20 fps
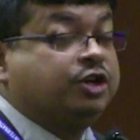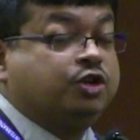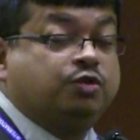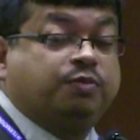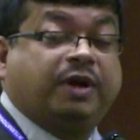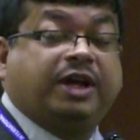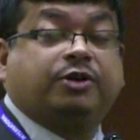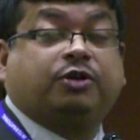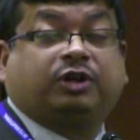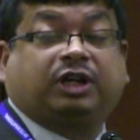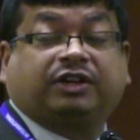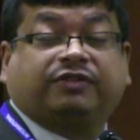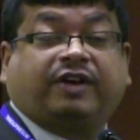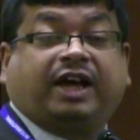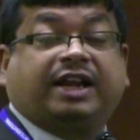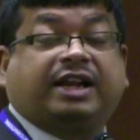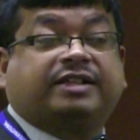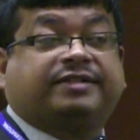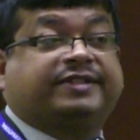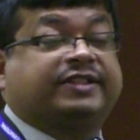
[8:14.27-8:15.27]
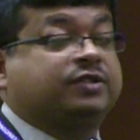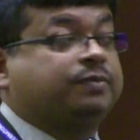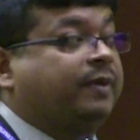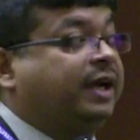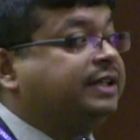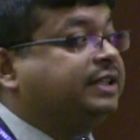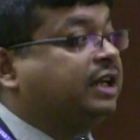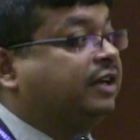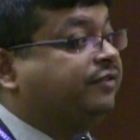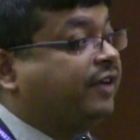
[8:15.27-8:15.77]
and human rotaviruses
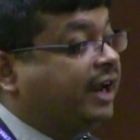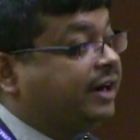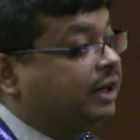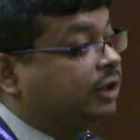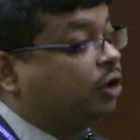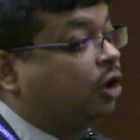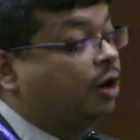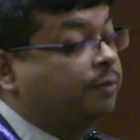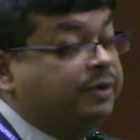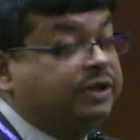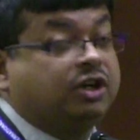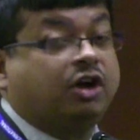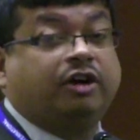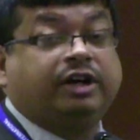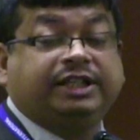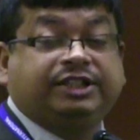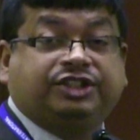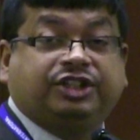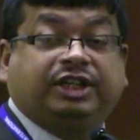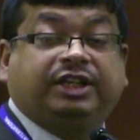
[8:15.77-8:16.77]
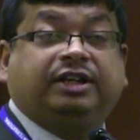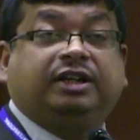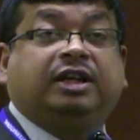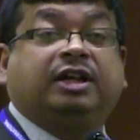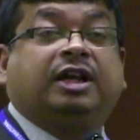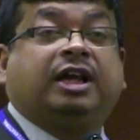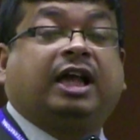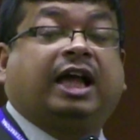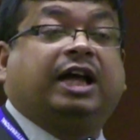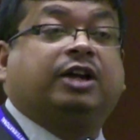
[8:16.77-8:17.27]
might have had a common origin,